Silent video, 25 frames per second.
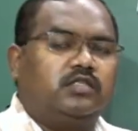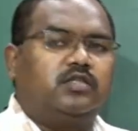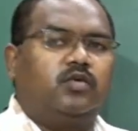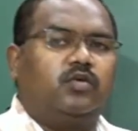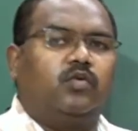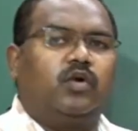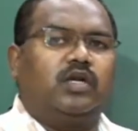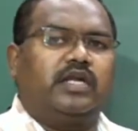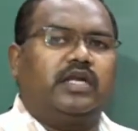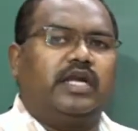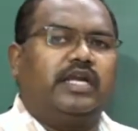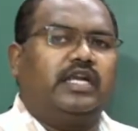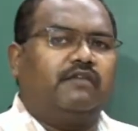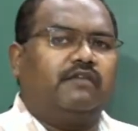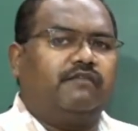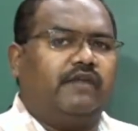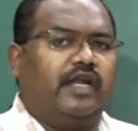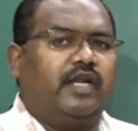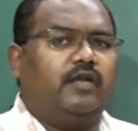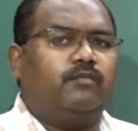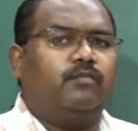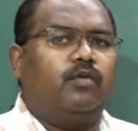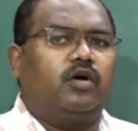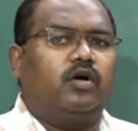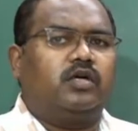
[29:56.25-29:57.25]
So what kind of
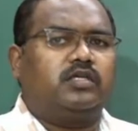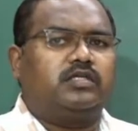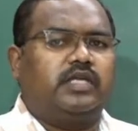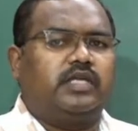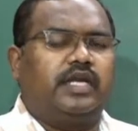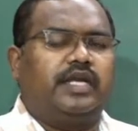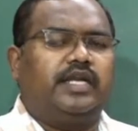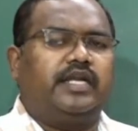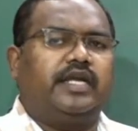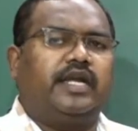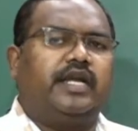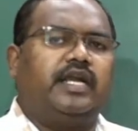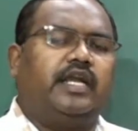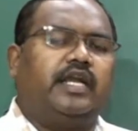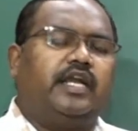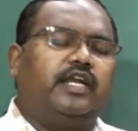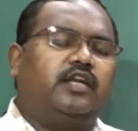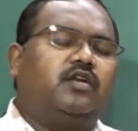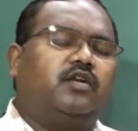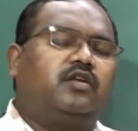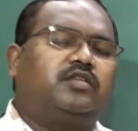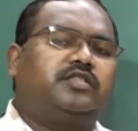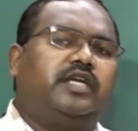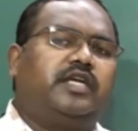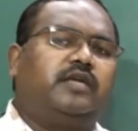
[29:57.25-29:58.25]

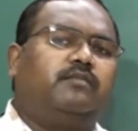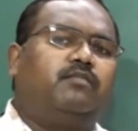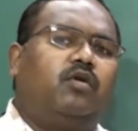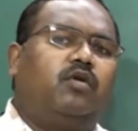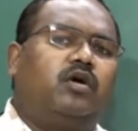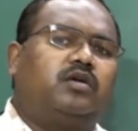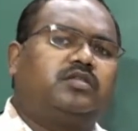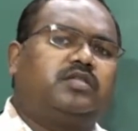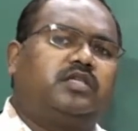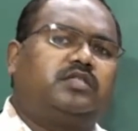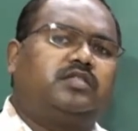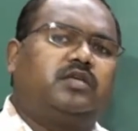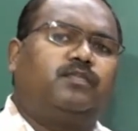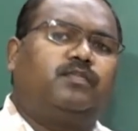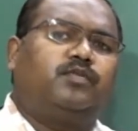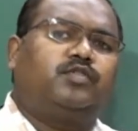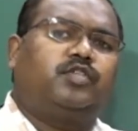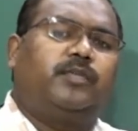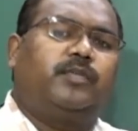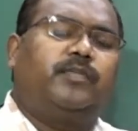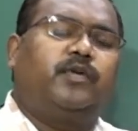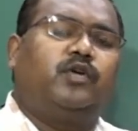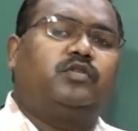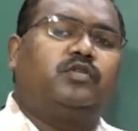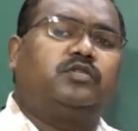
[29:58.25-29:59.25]
8x8 blocks are
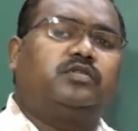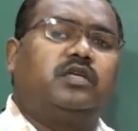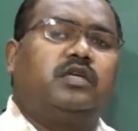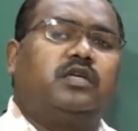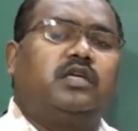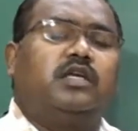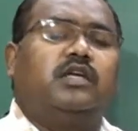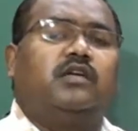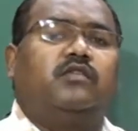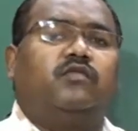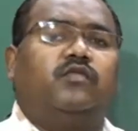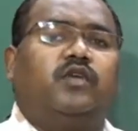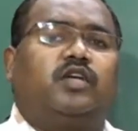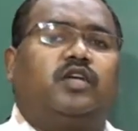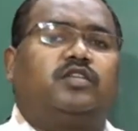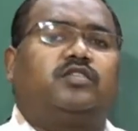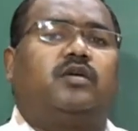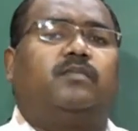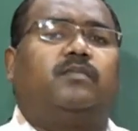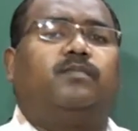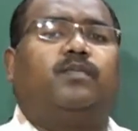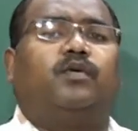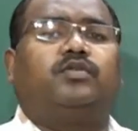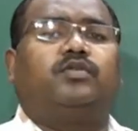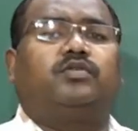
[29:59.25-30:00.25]
supposed to be used? We are
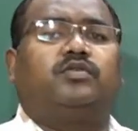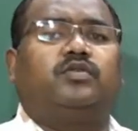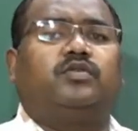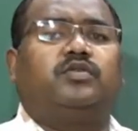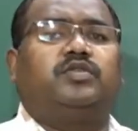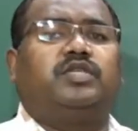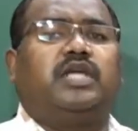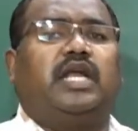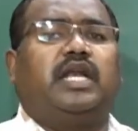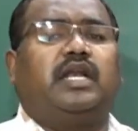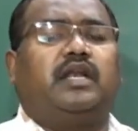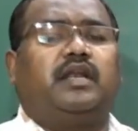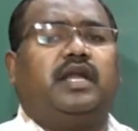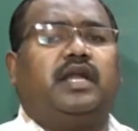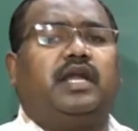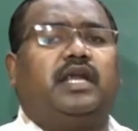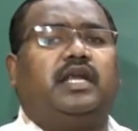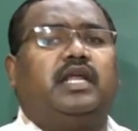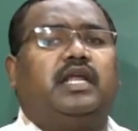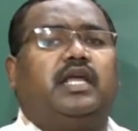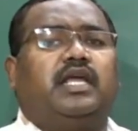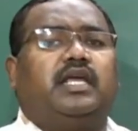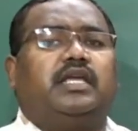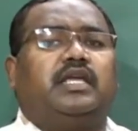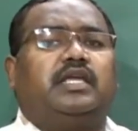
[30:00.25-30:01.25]
supposed to
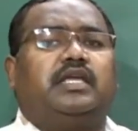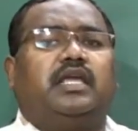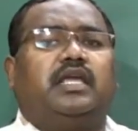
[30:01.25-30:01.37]
generate